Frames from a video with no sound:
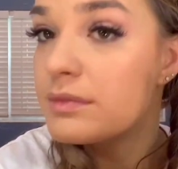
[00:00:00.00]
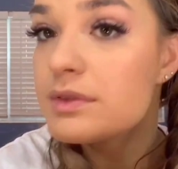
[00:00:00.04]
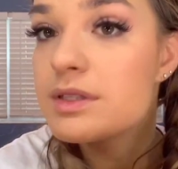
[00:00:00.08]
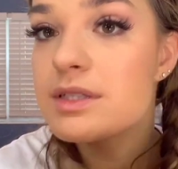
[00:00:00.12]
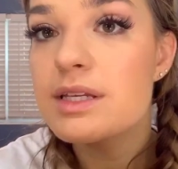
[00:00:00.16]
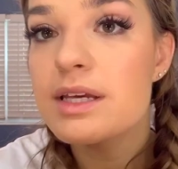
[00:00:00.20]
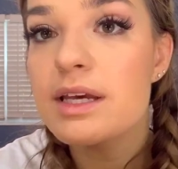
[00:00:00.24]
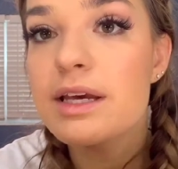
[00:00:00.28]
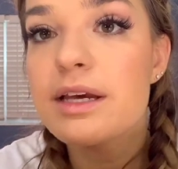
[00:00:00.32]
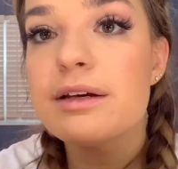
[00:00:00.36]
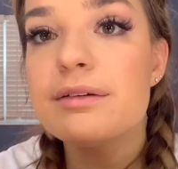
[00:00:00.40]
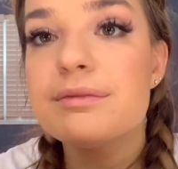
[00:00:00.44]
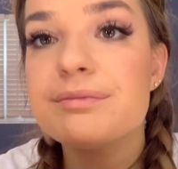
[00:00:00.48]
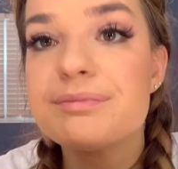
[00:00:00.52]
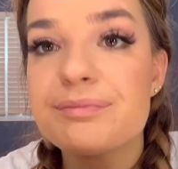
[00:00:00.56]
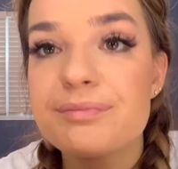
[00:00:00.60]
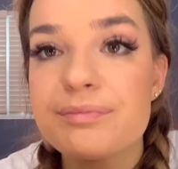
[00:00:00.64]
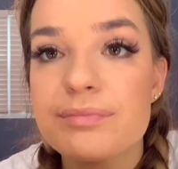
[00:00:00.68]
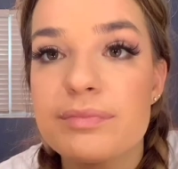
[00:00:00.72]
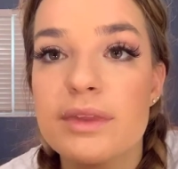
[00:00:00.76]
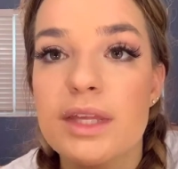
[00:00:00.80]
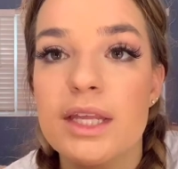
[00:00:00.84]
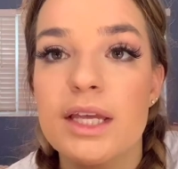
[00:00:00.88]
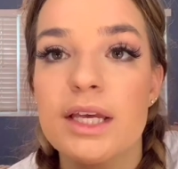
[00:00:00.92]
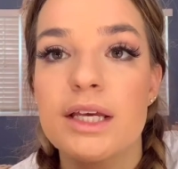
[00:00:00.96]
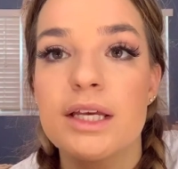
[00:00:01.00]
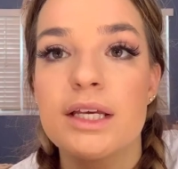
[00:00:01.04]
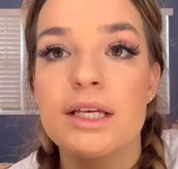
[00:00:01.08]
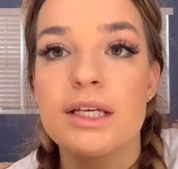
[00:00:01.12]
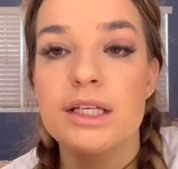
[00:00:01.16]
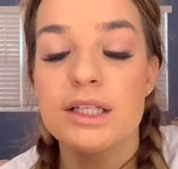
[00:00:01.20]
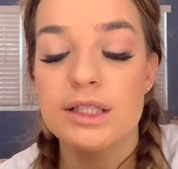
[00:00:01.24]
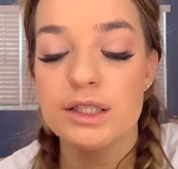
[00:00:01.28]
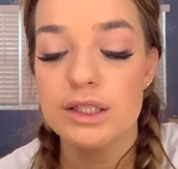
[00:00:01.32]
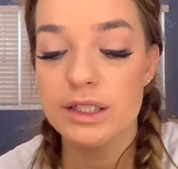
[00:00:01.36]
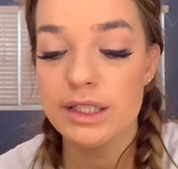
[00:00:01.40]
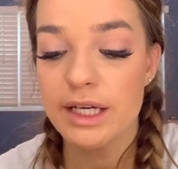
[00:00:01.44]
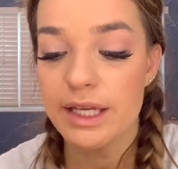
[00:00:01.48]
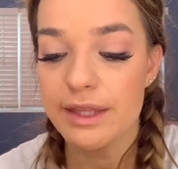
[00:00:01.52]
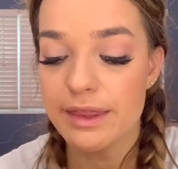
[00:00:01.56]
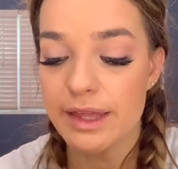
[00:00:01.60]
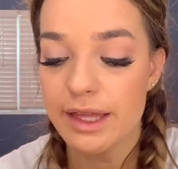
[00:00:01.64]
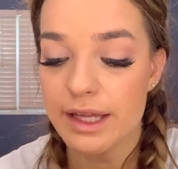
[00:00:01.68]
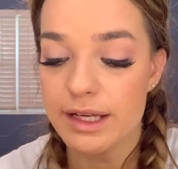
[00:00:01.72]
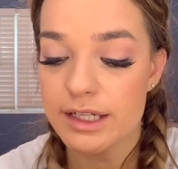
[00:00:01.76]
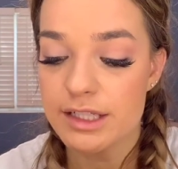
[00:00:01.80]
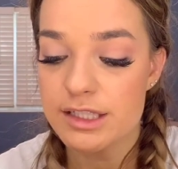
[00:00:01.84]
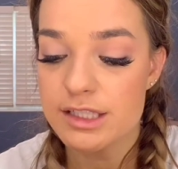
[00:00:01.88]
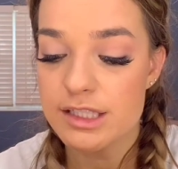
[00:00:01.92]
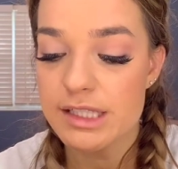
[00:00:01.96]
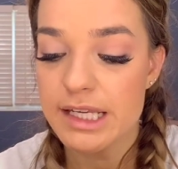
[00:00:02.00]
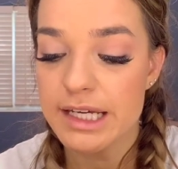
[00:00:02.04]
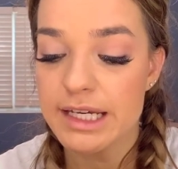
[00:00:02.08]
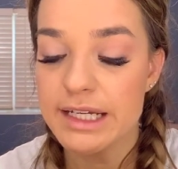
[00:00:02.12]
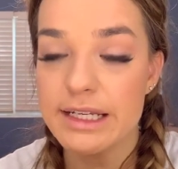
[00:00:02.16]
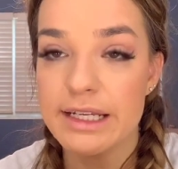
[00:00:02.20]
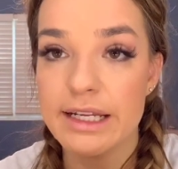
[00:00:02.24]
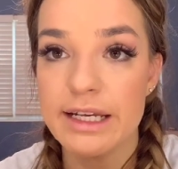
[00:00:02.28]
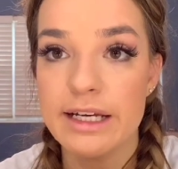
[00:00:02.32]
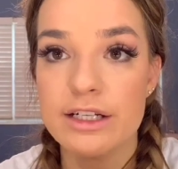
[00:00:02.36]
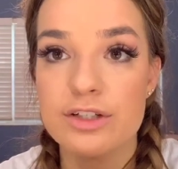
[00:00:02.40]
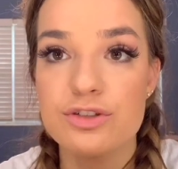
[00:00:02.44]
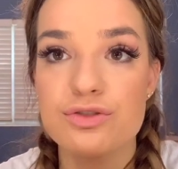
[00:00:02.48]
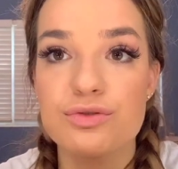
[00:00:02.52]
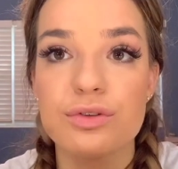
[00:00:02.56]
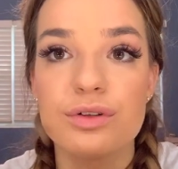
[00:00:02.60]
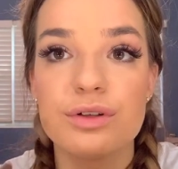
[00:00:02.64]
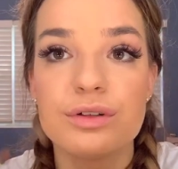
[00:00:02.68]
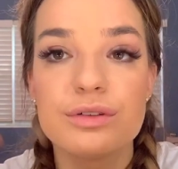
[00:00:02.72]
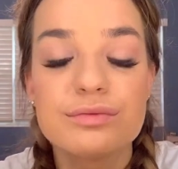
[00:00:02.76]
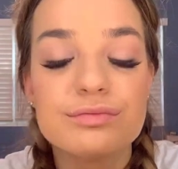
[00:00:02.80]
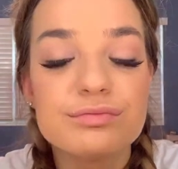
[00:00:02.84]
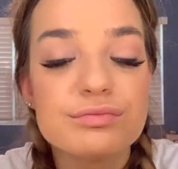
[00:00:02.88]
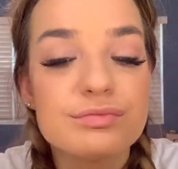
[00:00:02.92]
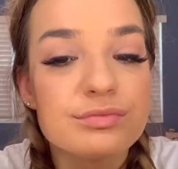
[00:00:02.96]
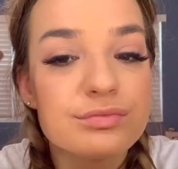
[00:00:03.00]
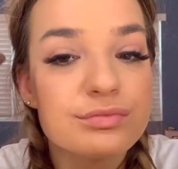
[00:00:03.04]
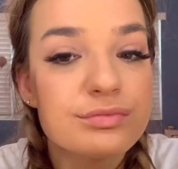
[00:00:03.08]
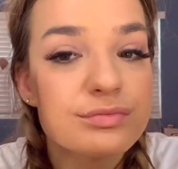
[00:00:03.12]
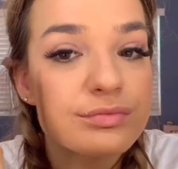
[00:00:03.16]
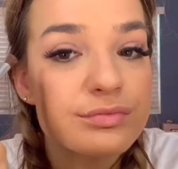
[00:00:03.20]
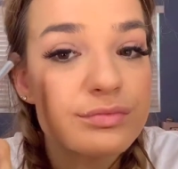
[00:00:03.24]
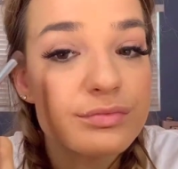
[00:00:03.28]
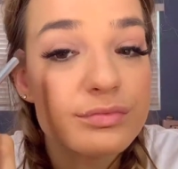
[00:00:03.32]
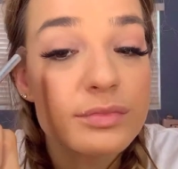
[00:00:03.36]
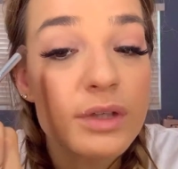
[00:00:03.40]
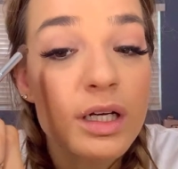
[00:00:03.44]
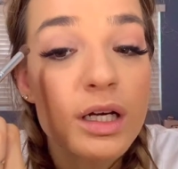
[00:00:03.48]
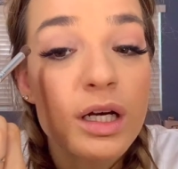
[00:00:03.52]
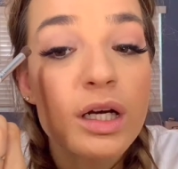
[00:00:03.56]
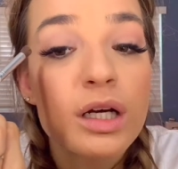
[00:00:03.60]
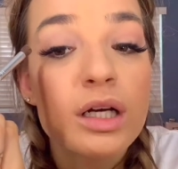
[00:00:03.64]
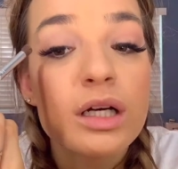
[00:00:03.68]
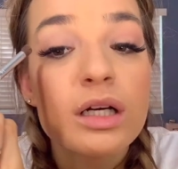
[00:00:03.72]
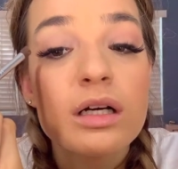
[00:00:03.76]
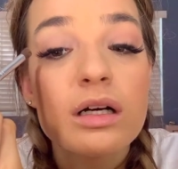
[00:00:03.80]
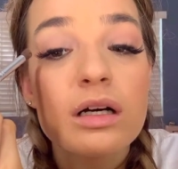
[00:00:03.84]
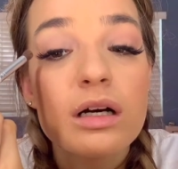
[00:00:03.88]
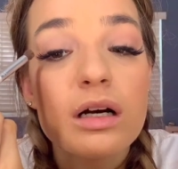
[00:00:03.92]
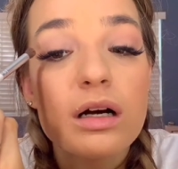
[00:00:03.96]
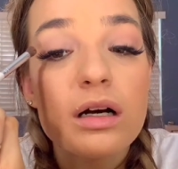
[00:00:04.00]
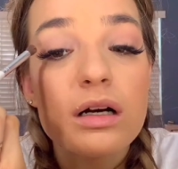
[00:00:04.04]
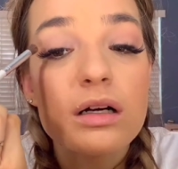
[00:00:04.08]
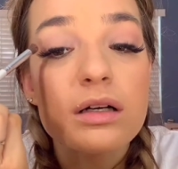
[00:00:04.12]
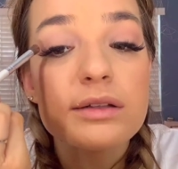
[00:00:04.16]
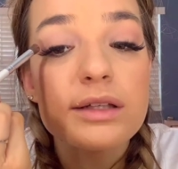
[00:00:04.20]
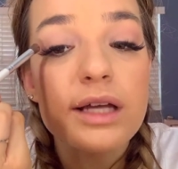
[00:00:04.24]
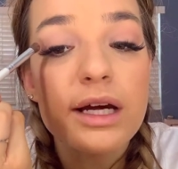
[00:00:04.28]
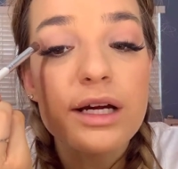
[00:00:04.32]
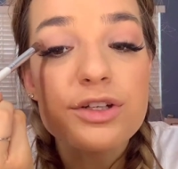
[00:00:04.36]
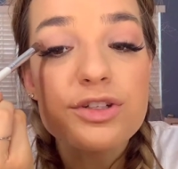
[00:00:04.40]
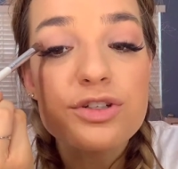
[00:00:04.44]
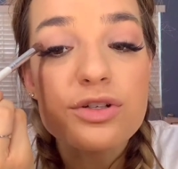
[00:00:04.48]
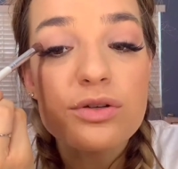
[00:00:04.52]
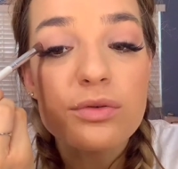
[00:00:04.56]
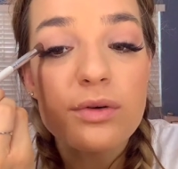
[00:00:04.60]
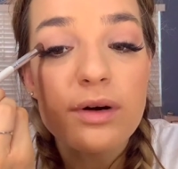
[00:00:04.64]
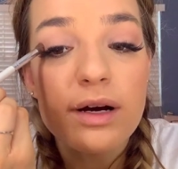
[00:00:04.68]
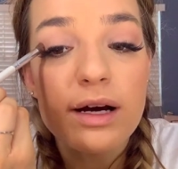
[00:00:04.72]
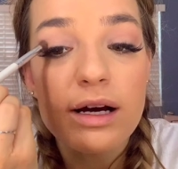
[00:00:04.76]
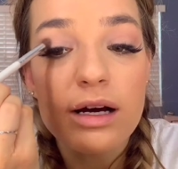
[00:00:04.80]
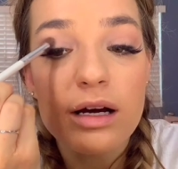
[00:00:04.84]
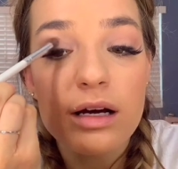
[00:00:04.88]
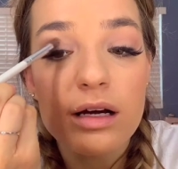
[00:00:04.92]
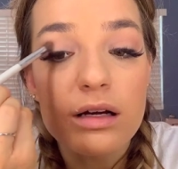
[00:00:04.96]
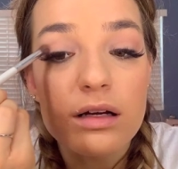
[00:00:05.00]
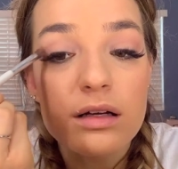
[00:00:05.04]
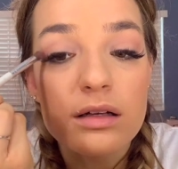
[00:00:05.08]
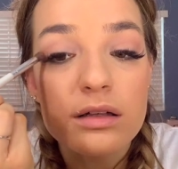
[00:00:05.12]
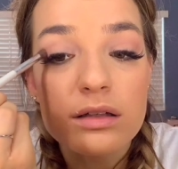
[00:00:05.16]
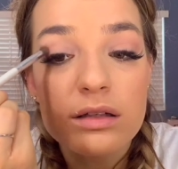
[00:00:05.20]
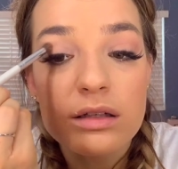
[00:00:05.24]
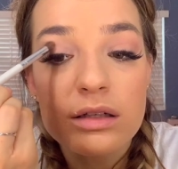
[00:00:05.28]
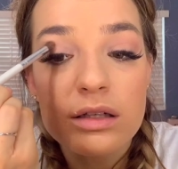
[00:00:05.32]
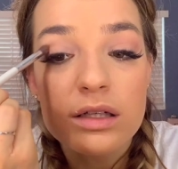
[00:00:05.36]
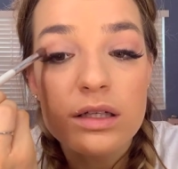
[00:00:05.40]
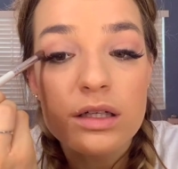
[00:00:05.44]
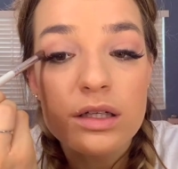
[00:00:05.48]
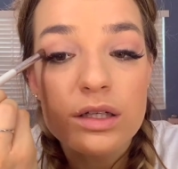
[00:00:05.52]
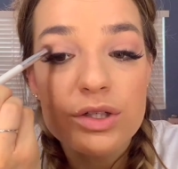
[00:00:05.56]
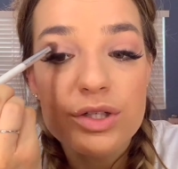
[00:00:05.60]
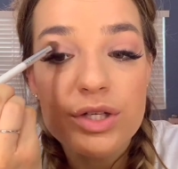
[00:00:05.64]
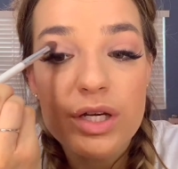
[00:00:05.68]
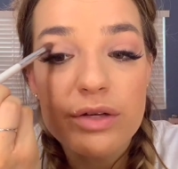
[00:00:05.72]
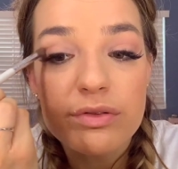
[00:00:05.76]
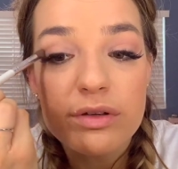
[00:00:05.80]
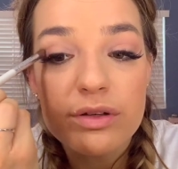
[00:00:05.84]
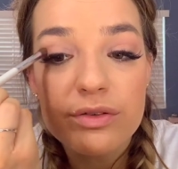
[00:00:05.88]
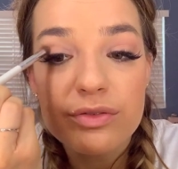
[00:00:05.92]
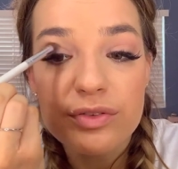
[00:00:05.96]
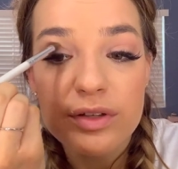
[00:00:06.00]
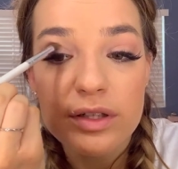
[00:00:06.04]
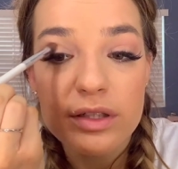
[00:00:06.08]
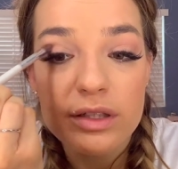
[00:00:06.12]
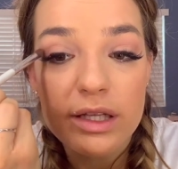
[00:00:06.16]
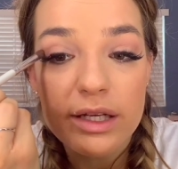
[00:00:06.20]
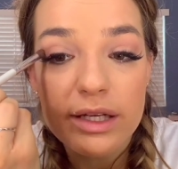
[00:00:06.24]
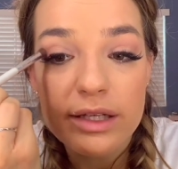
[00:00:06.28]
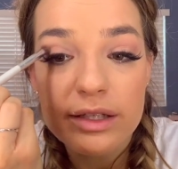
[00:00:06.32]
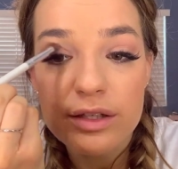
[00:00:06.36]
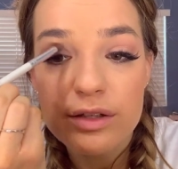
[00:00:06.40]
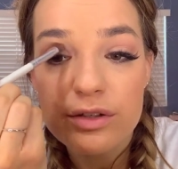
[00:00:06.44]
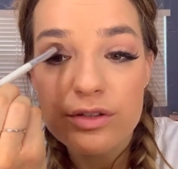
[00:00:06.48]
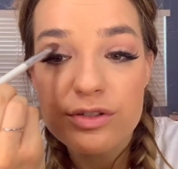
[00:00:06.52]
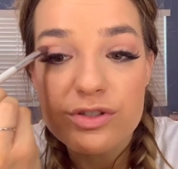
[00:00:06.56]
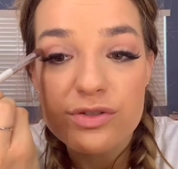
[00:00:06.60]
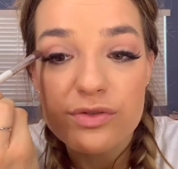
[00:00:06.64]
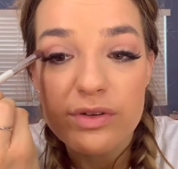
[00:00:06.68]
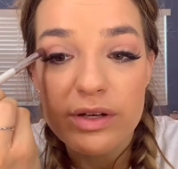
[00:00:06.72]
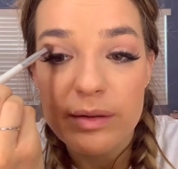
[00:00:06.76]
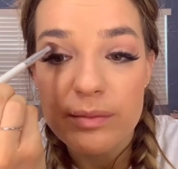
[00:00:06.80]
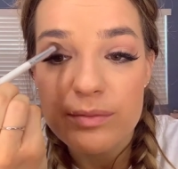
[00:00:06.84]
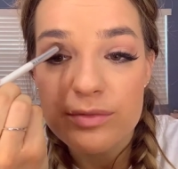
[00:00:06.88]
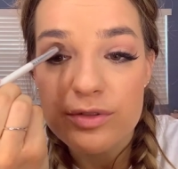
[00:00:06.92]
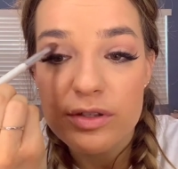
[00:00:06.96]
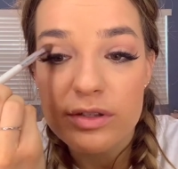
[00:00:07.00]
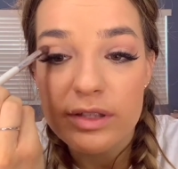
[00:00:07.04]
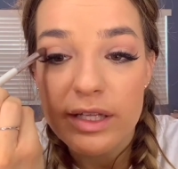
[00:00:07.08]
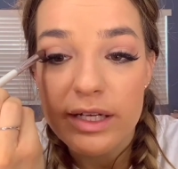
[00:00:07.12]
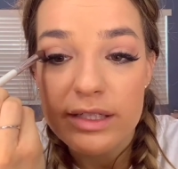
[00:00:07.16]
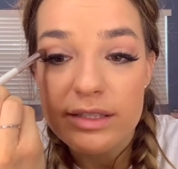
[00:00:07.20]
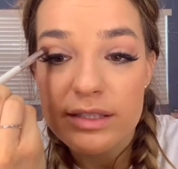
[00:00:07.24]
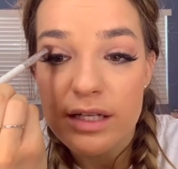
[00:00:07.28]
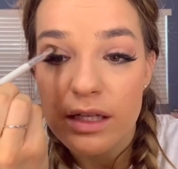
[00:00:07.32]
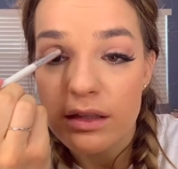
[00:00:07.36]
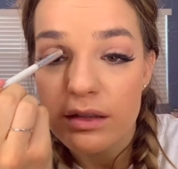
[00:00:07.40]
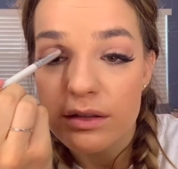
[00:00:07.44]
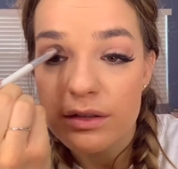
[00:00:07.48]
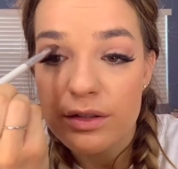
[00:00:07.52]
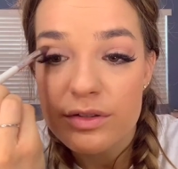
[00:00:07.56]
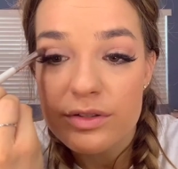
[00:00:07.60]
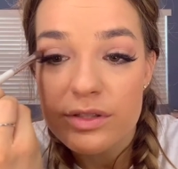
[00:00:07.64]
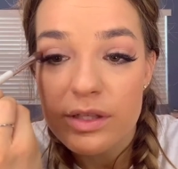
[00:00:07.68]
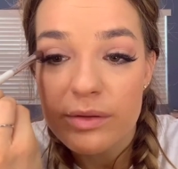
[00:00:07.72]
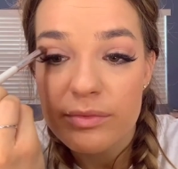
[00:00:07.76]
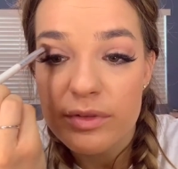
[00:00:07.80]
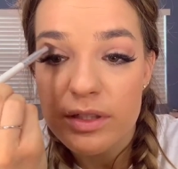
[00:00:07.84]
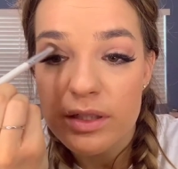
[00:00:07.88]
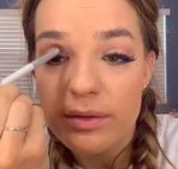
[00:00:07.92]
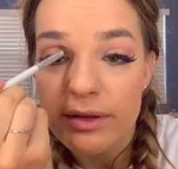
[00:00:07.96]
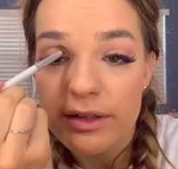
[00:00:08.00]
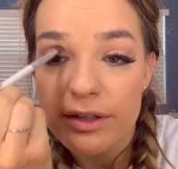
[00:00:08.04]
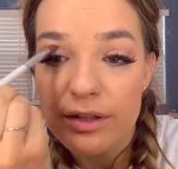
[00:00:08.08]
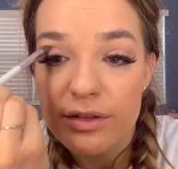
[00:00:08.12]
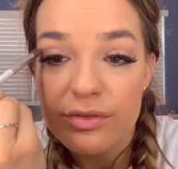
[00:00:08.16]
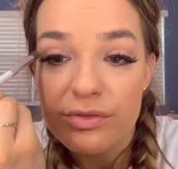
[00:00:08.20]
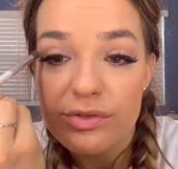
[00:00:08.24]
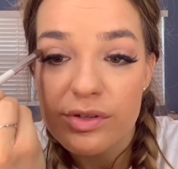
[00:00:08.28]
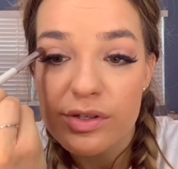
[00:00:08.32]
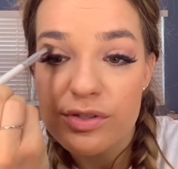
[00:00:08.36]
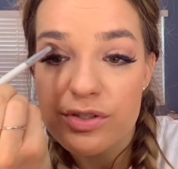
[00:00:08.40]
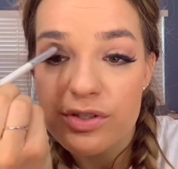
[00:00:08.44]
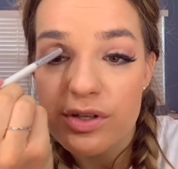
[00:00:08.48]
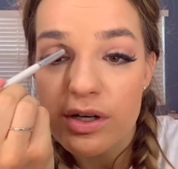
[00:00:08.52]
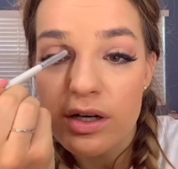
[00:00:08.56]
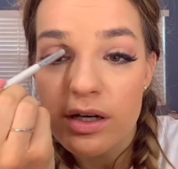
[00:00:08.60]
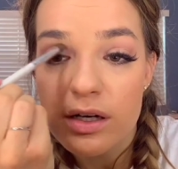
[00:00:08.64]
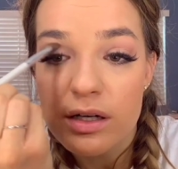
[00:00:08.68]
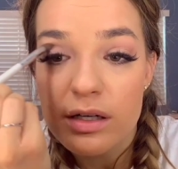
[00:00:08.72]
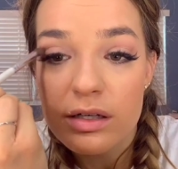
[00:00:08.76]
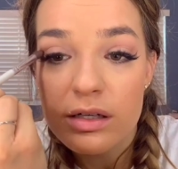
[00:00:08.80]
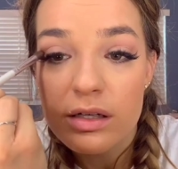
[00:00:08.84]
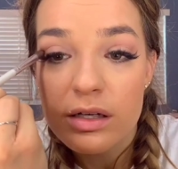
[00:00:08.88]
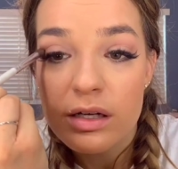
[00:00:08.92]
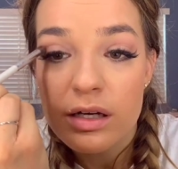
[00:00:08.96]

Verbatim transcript: See? Look at that. It's like natural. All natural. Do you ever feel like your dreams are like telling you something about your future?